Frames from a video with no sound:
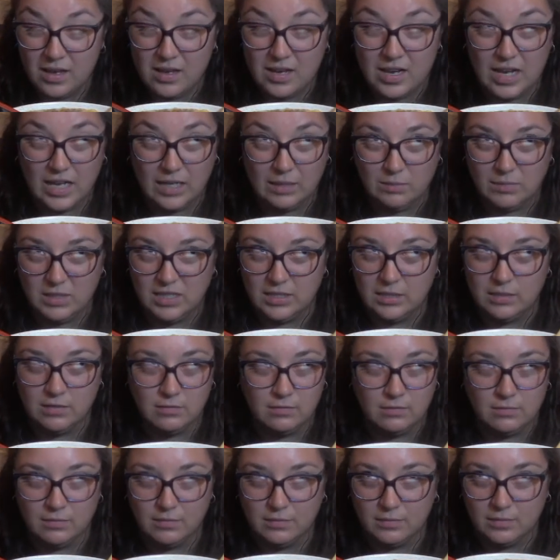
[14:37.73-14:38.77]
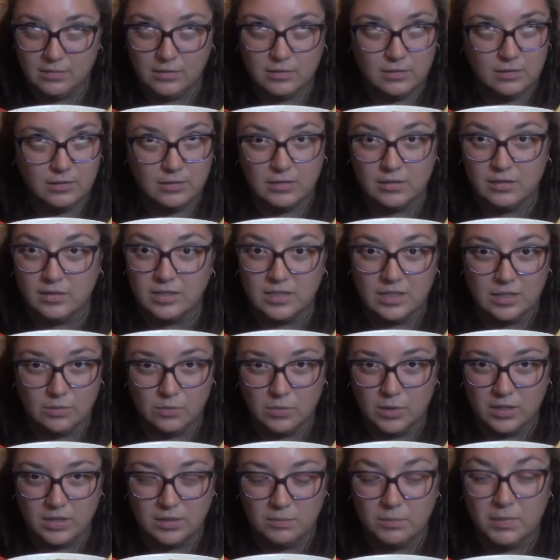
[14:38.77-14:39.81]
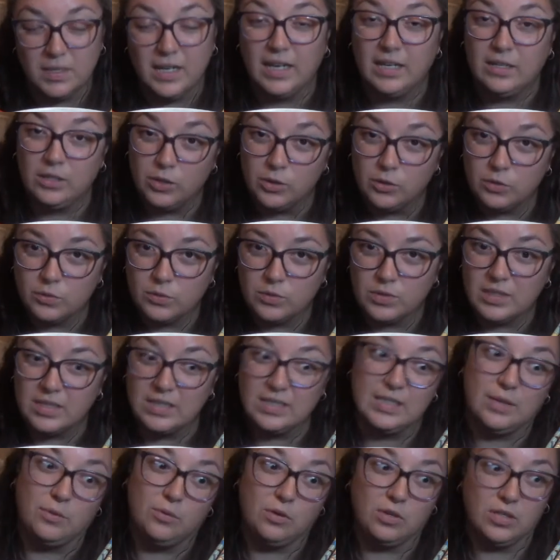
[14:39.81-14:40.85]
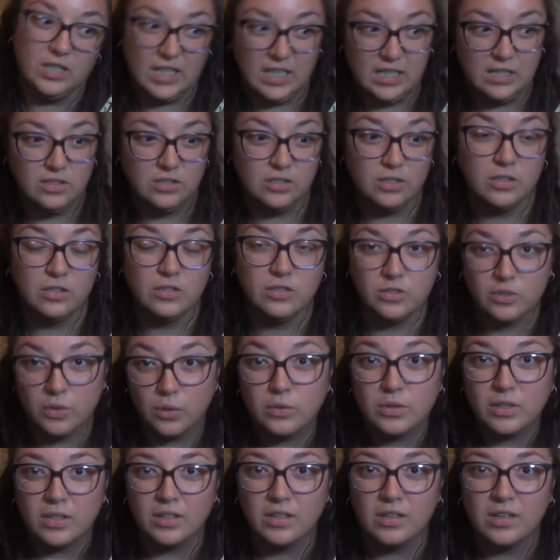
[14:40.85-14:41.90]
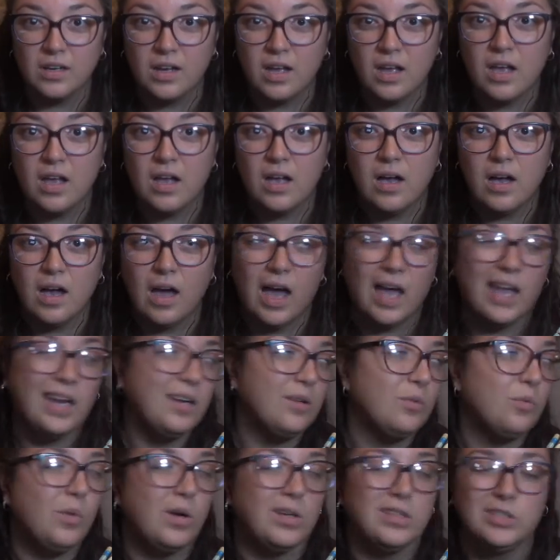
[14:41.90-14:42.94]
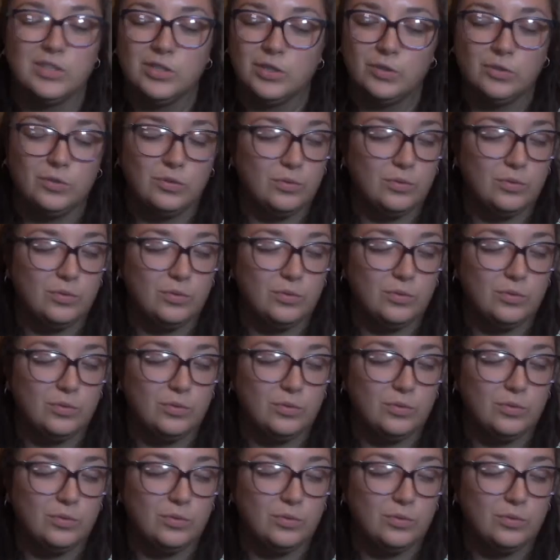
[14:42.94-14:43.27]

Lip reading: I mean, God, I wanted, but I knew since they were on each shoulder, I didn't want 2